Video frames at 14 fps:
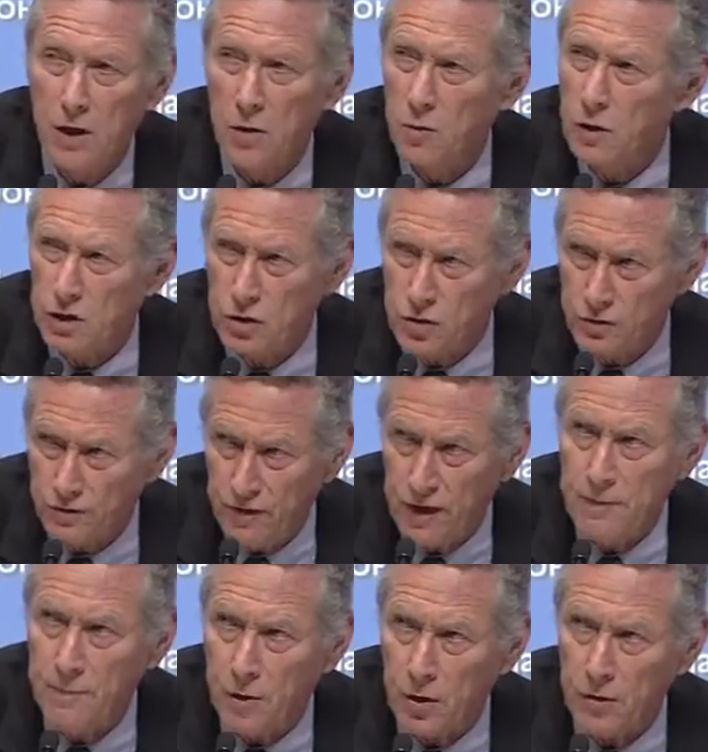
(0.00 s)
which is a
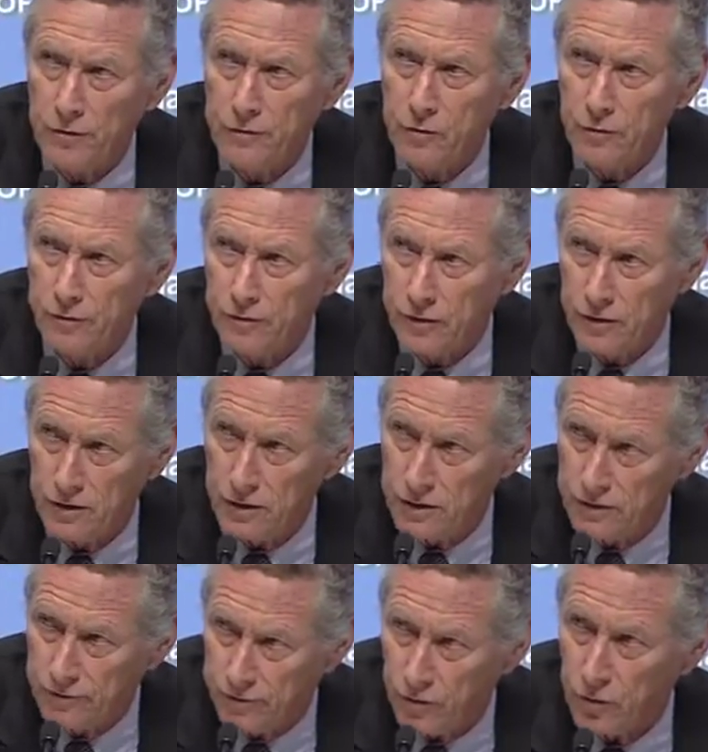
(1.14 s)
very powerful
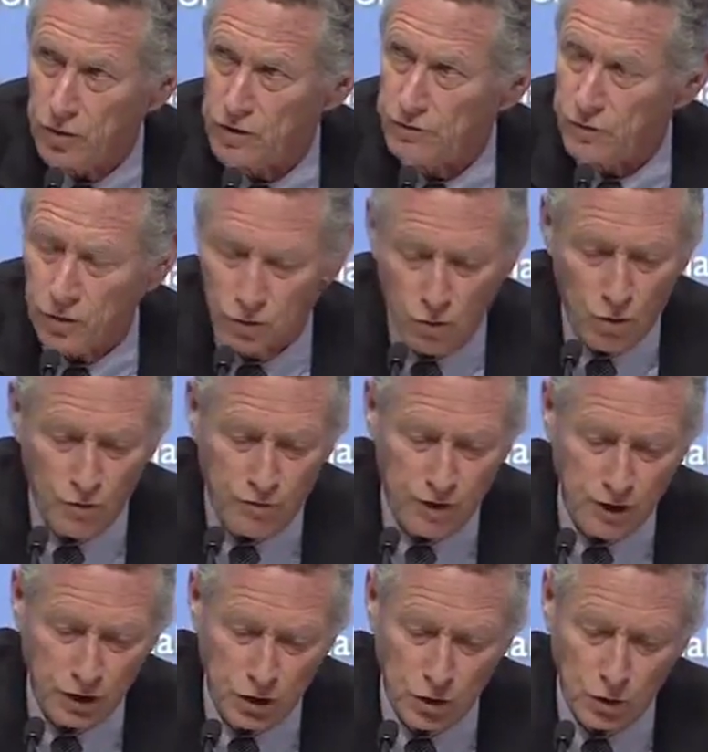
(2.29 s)
force for growth on
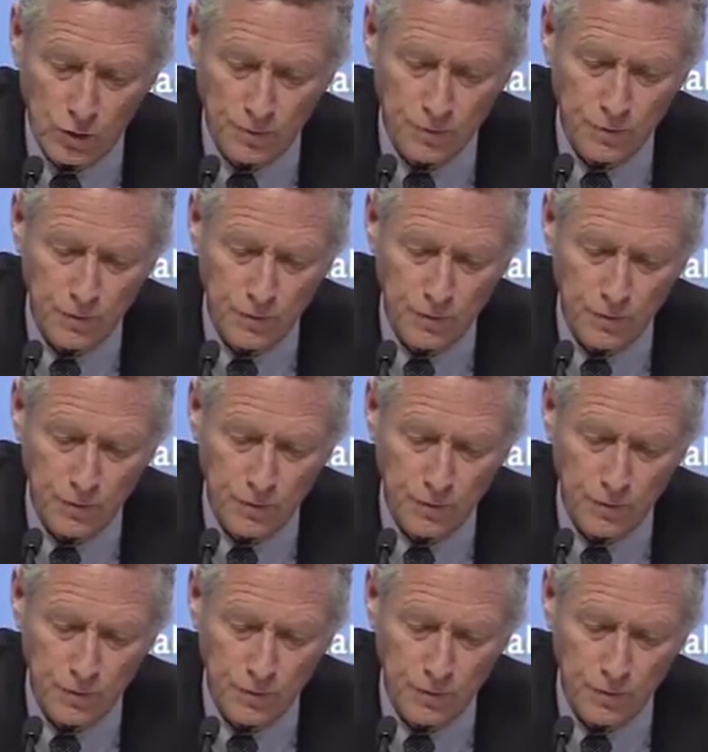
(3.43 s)
its own.